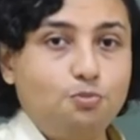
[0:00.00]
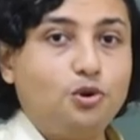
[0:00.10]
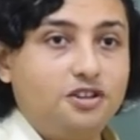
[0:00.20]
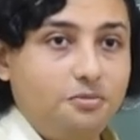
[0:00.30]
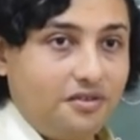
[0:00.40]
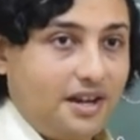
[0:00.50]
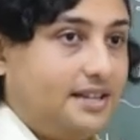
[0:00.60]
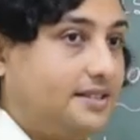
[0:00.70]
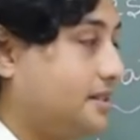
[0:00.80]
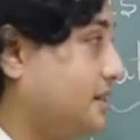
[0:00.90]

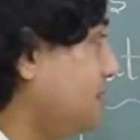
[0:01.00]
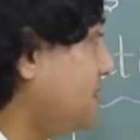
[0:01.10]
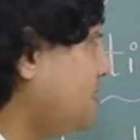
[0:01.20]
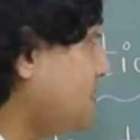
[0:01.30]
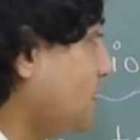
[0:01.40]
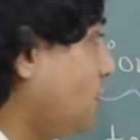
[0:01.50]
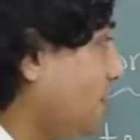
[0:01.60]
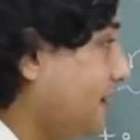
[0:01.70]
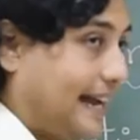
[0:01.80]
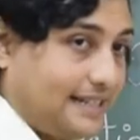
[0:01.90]
polymerize this
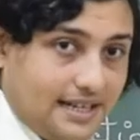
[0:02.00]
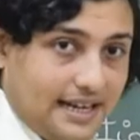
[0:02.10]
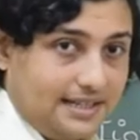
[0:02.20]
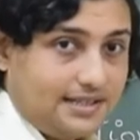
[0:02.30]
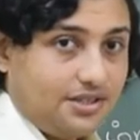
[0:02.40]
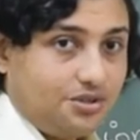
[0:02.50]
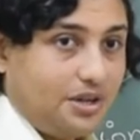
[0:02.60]
or catalyze this